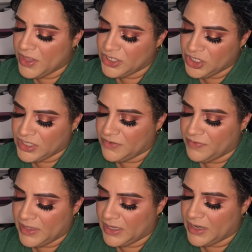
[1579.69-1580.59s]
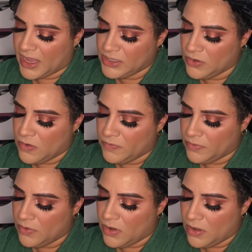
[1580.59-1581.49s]
It's just a really nice
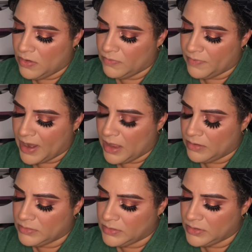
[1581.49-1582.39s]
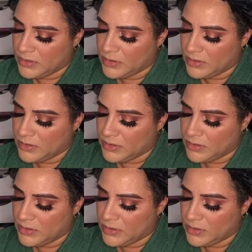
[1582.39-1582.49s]
overall all around